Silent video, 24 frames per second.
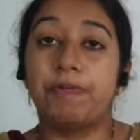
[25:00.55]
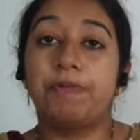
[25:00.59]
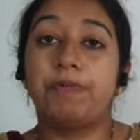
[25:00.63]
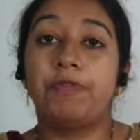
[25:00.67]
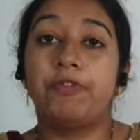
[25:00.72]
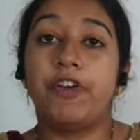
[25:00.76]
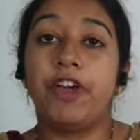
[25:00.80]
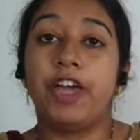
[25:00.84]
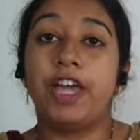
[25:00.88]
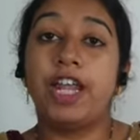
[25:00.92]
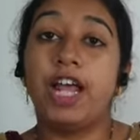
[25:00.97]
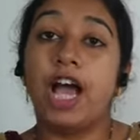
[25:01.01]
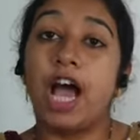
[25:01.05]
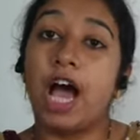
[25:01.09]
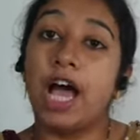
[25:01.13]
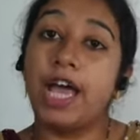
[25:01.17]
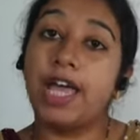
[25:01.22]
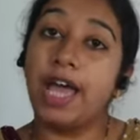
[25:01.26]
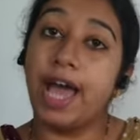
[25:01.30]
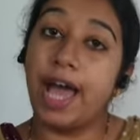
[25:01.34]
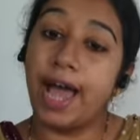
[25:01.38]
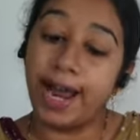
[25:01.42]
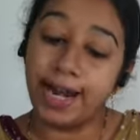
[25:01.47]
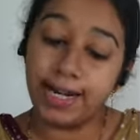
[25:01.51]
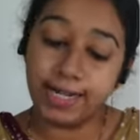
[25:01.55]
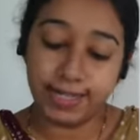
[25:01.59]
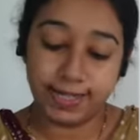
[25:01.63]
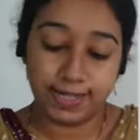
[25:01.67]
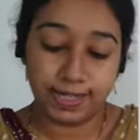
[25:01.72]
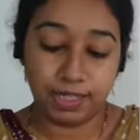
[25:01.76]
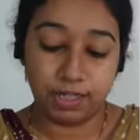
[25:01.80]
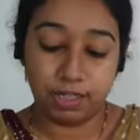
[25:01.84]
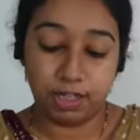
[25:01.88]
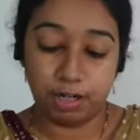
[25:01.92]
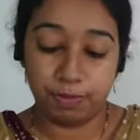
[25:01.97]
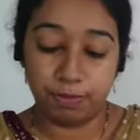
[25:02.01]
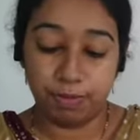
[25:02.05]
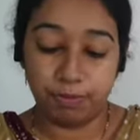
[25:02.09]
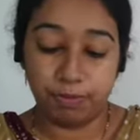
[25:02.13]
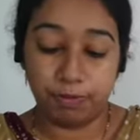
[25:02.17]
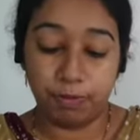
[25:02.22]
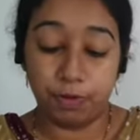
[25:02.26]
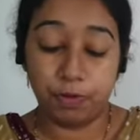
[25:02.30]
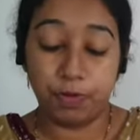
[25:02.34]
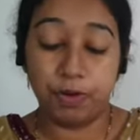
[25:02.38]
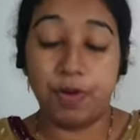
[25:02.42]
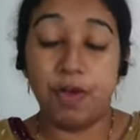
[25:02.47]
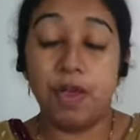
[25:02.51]
where I had seen her
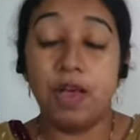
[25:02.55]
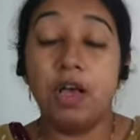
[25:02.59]
before.